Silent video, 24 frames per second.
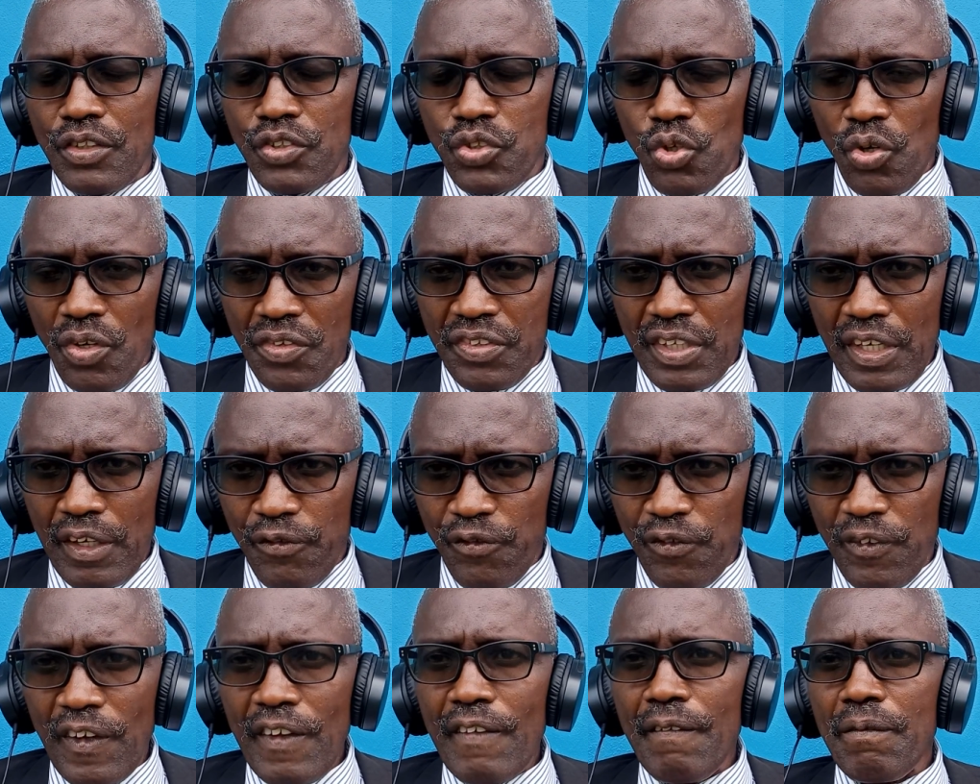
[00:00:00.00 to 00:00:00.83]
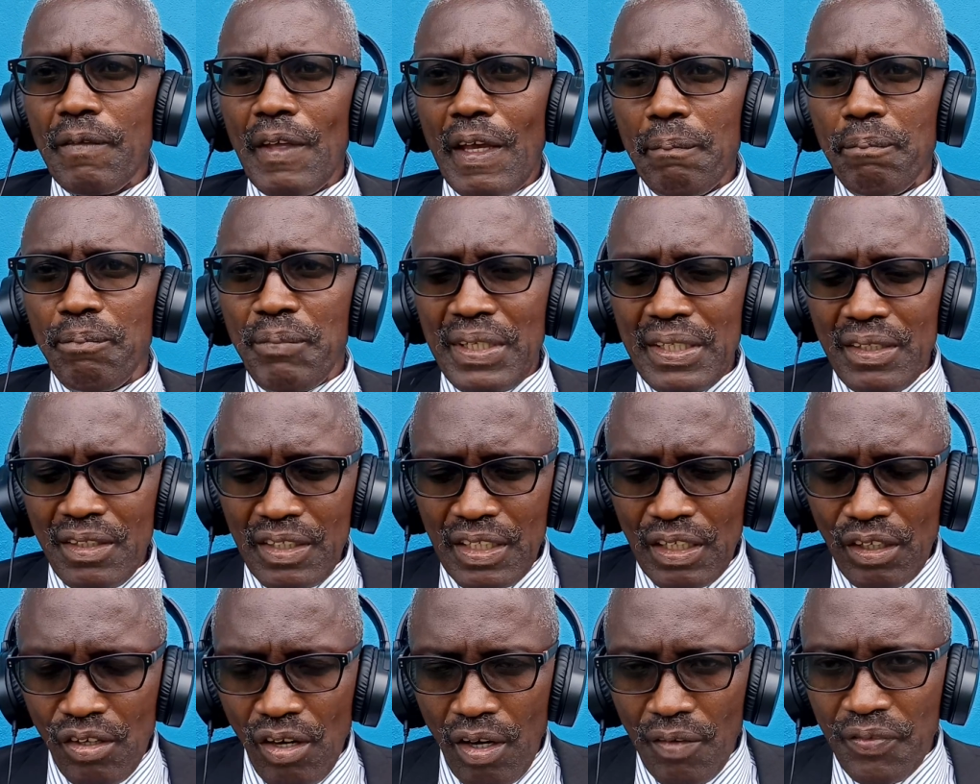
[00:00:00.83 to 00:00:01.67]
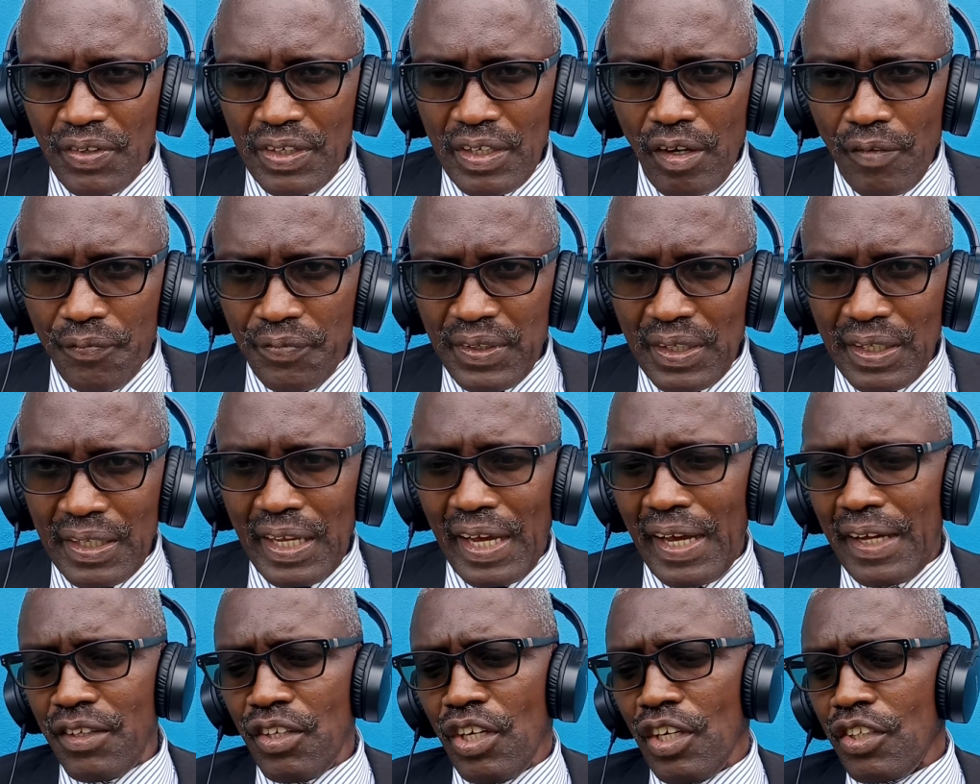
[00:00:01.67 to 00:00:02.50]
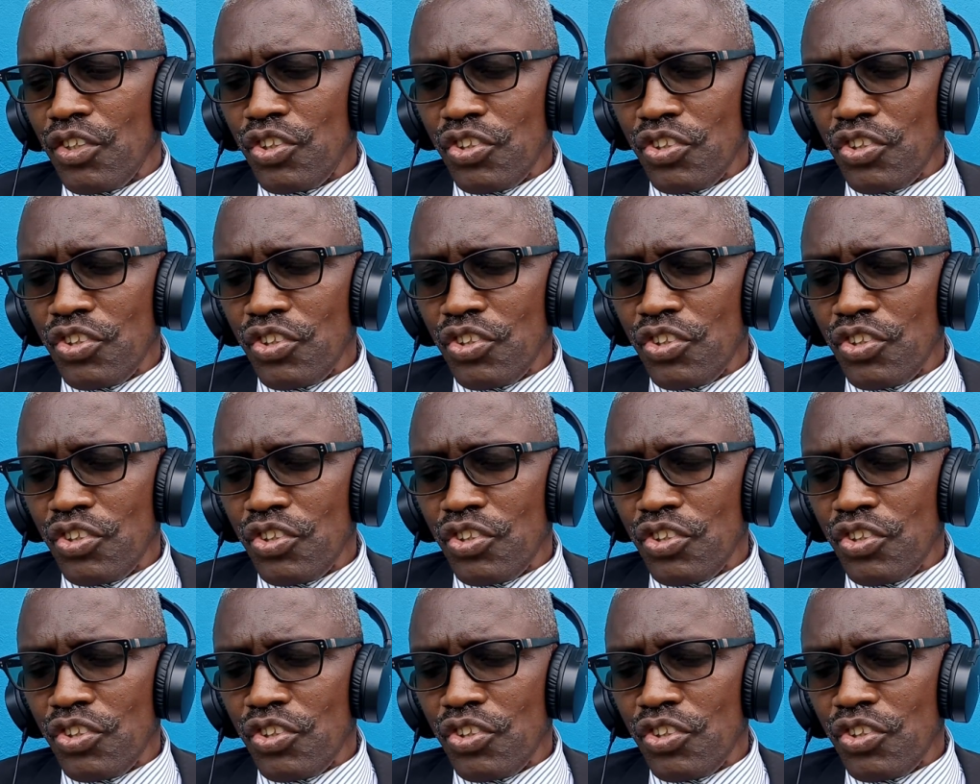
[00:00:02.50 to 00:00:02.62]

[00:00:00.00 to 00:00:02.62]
Joseph being the governor of the land.